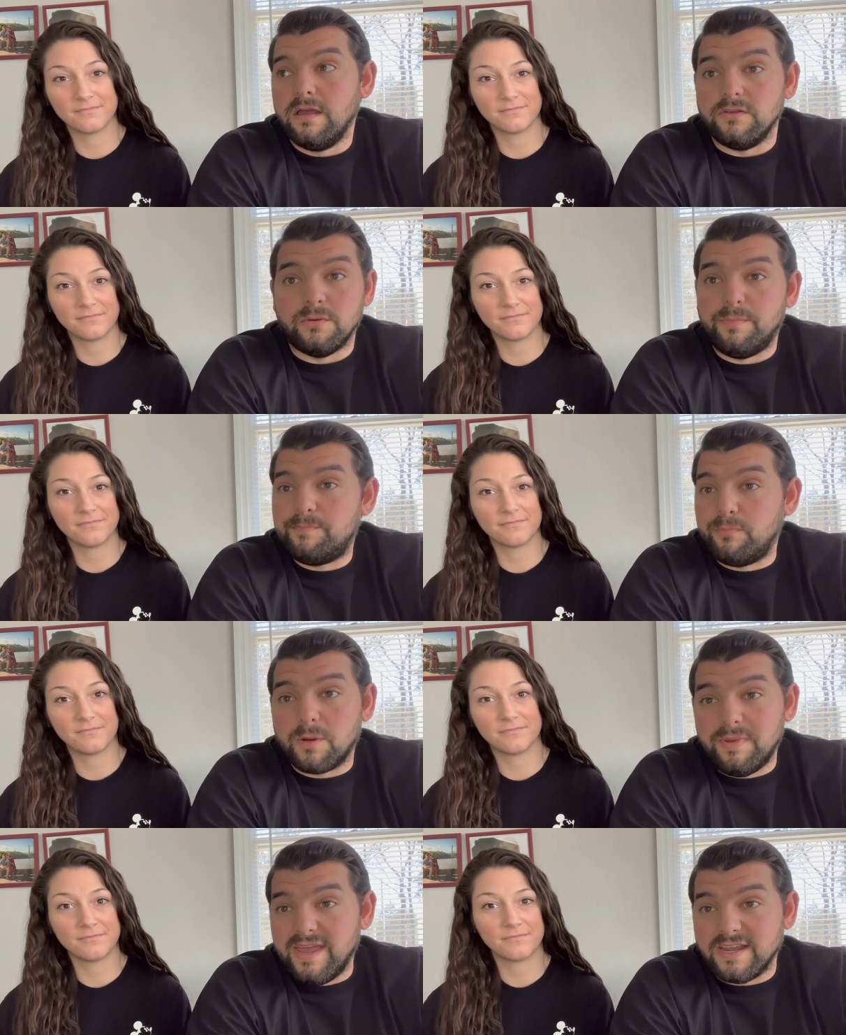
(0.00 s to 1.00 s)
Speaker 1: Your
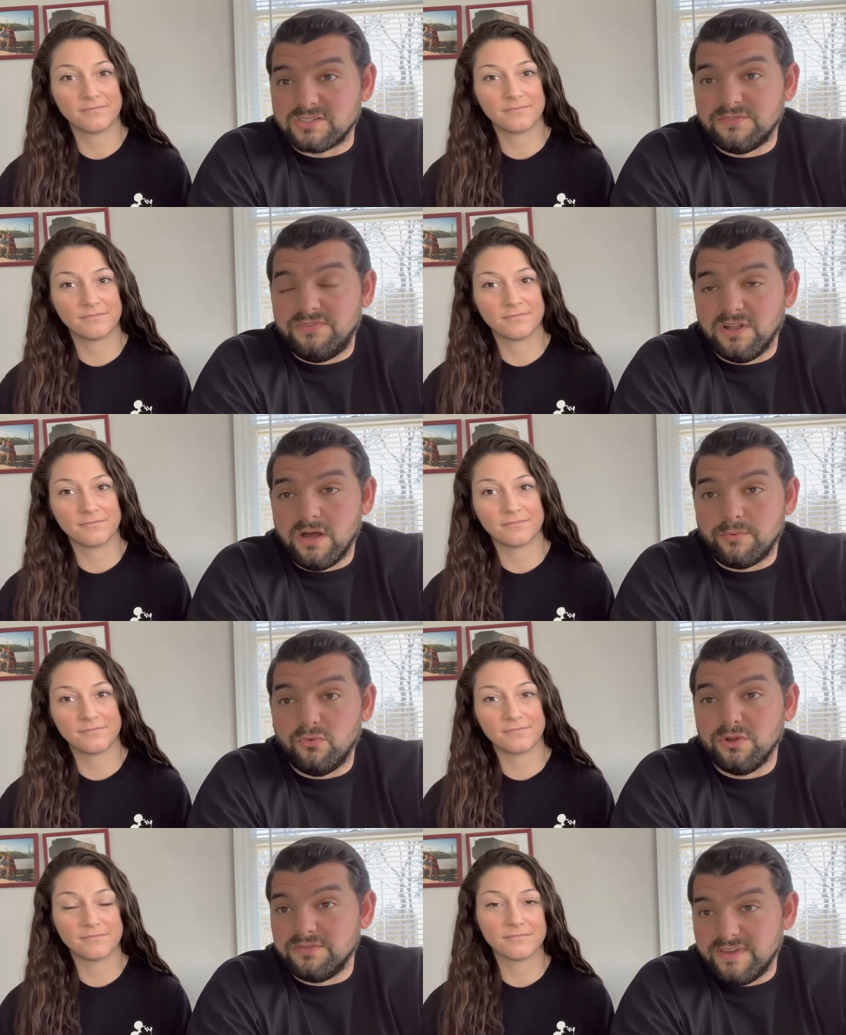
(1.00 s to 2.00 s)
book bags are fill up
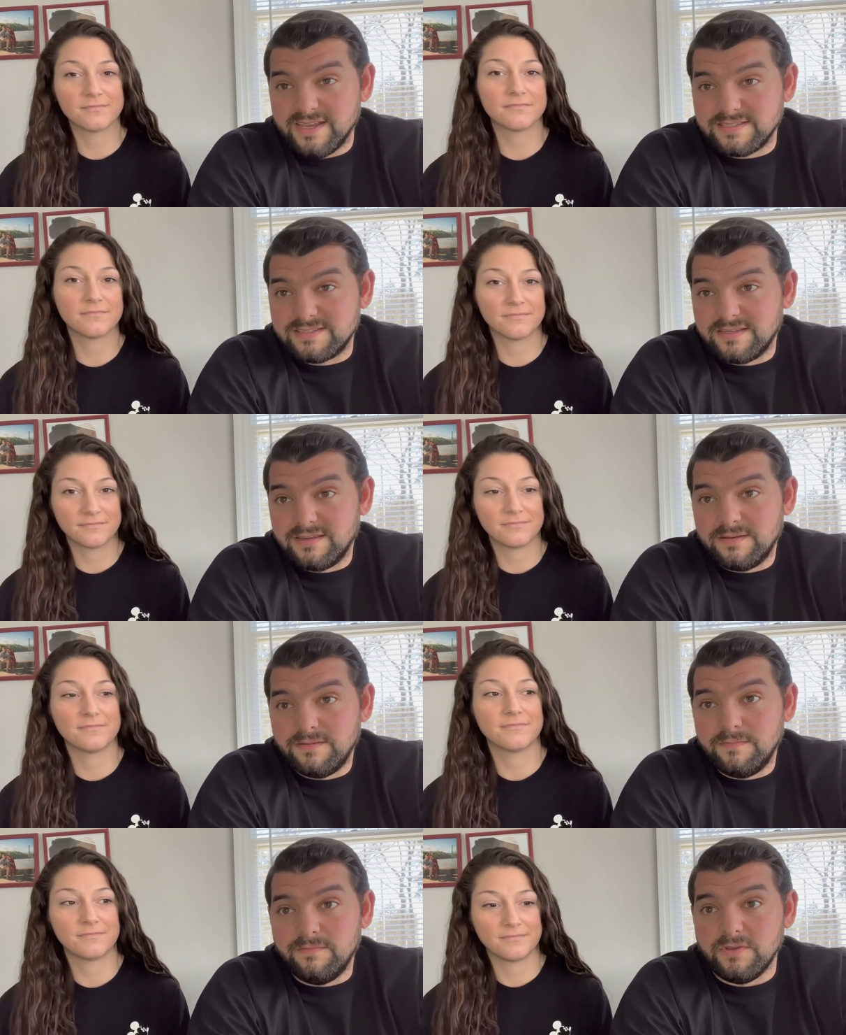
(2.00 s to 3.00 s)
really fast.
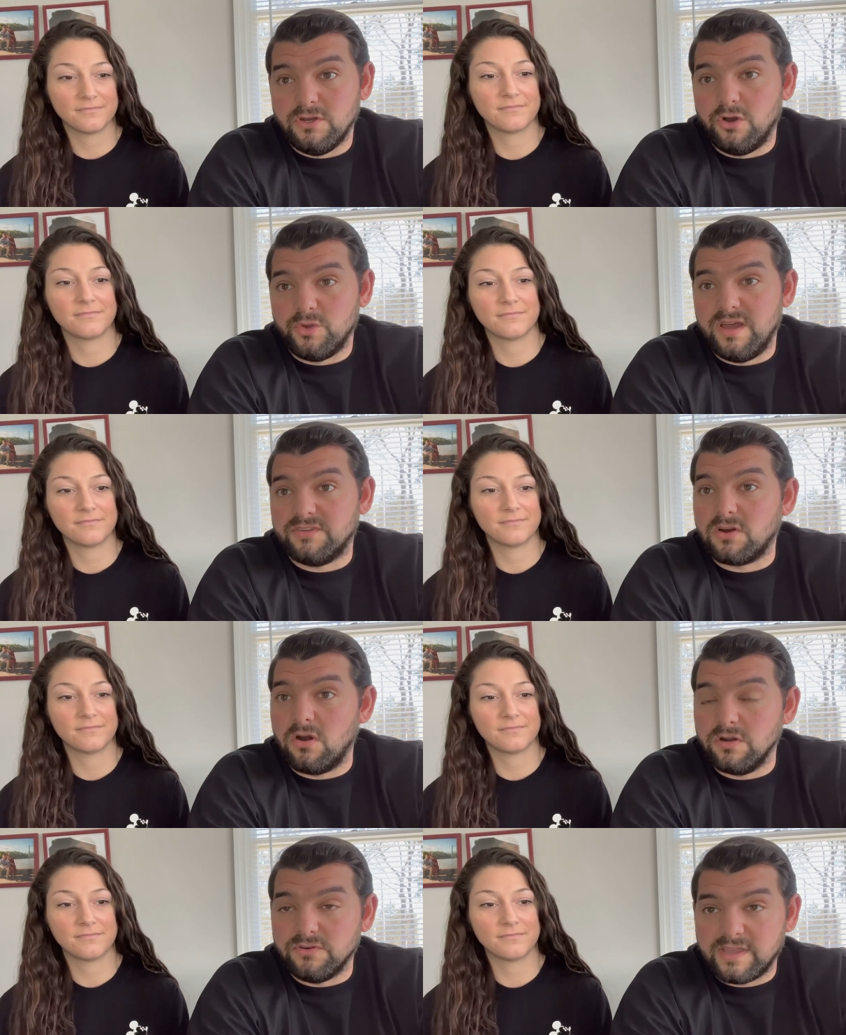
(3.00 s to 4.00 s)
You know, you have the
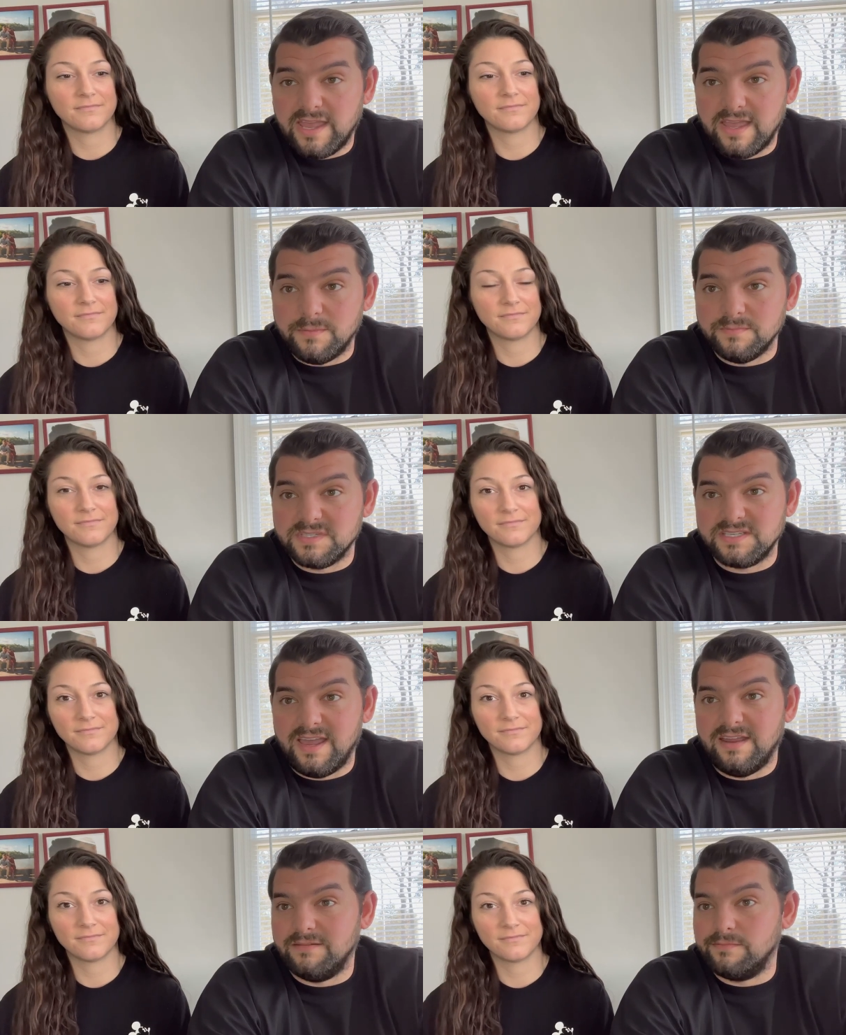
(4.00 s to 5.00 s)
carnival games
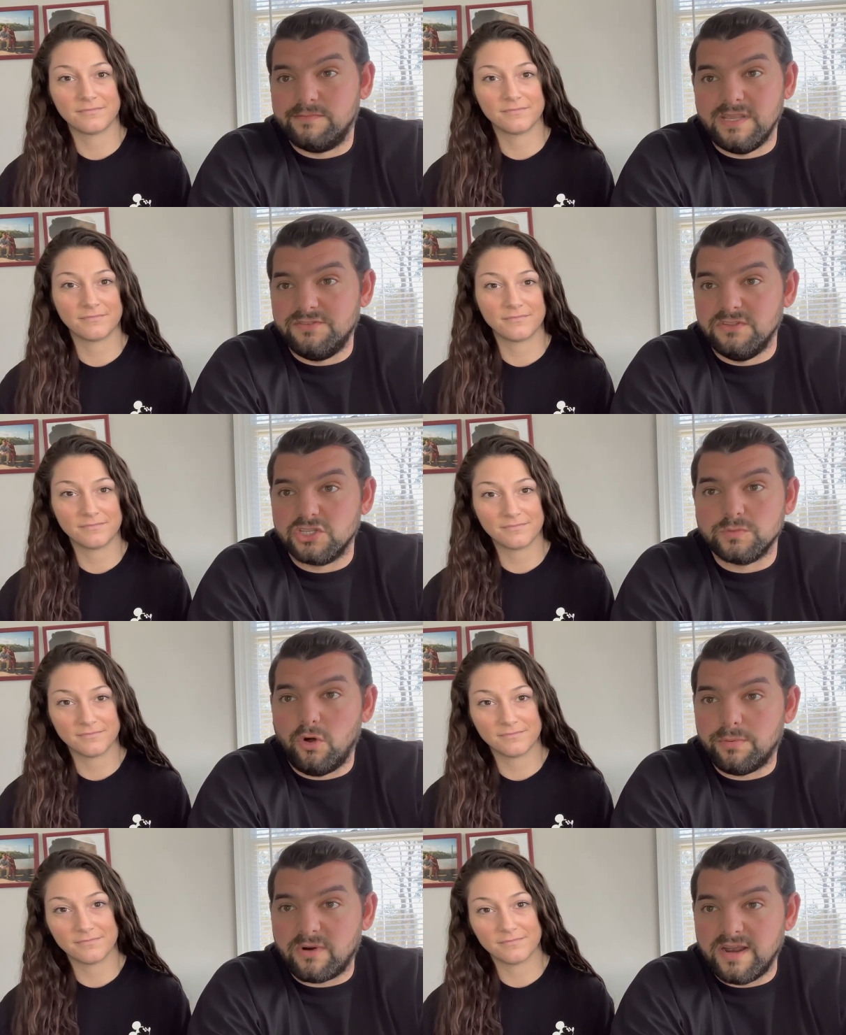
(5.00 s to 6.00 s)
and even the
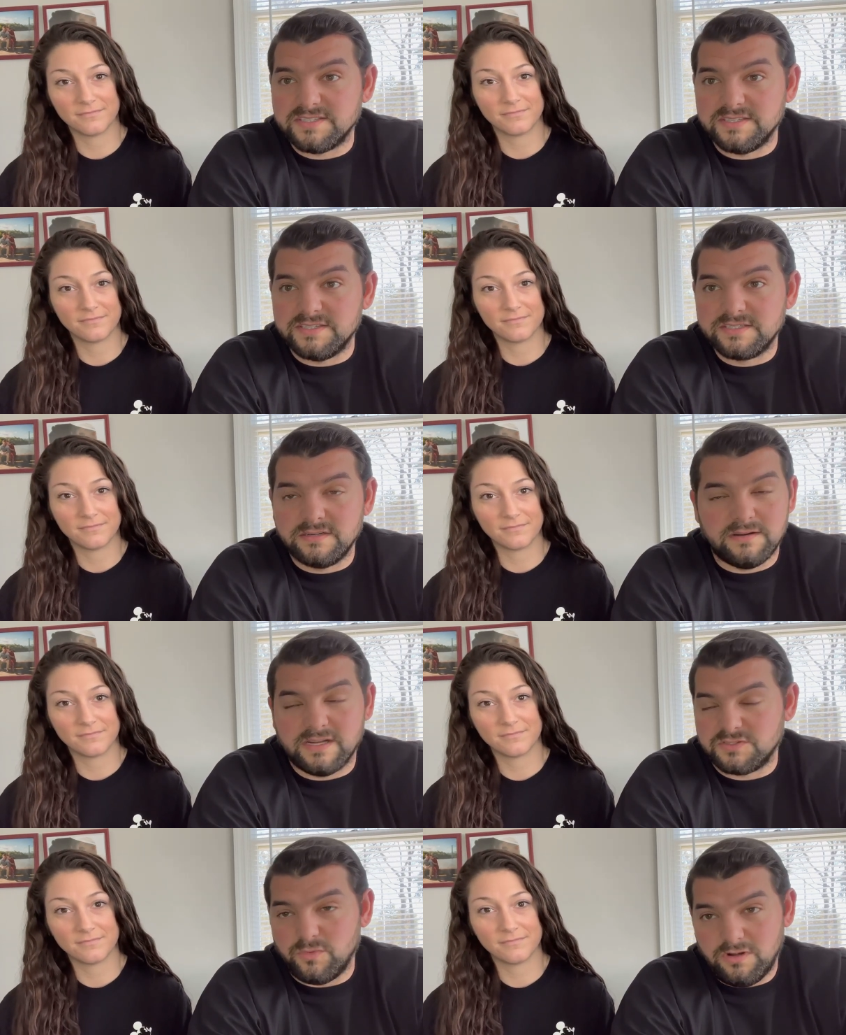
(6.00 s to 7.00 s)
small prizes are
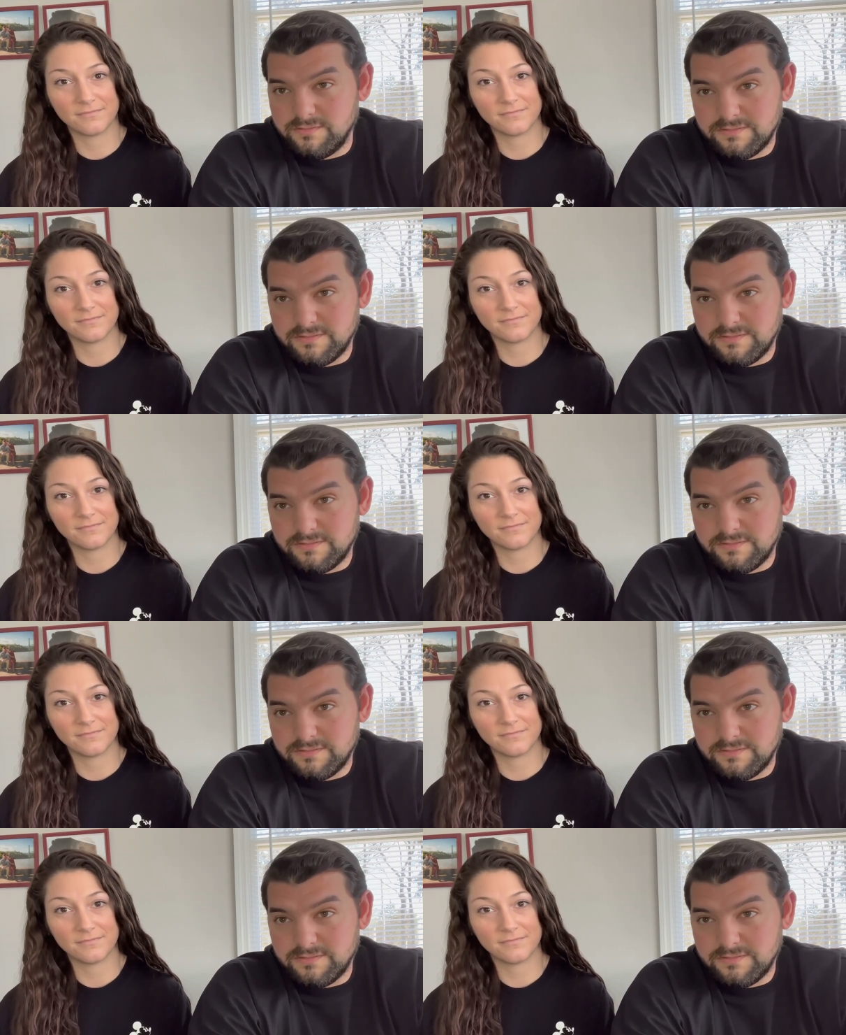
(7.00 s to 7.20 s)
not small.